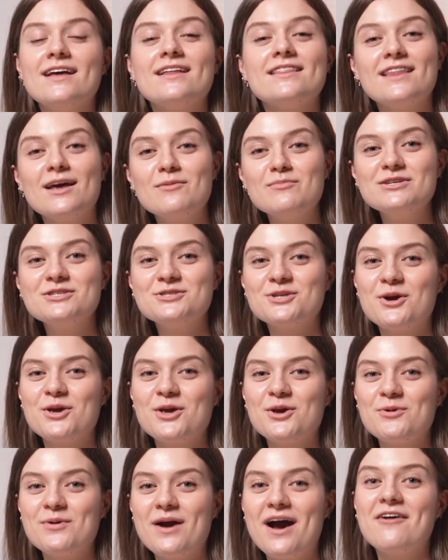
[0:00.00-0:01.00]
Let me show
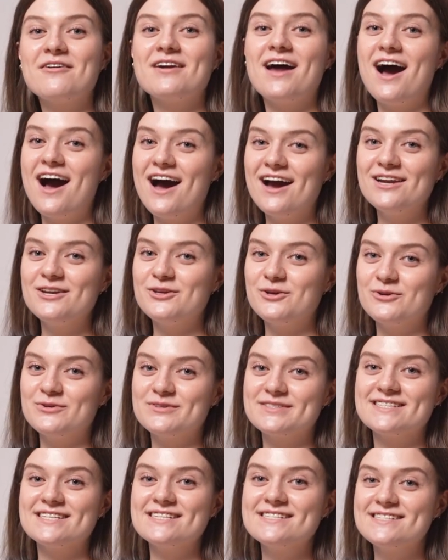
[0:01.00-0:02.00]
you how I'd
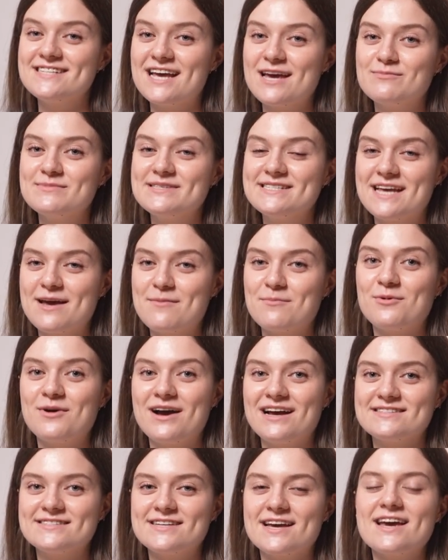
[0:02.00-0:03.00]
use this same sample
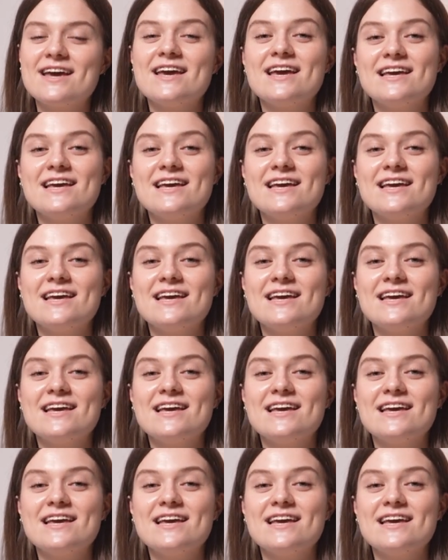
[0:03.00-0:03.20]
essay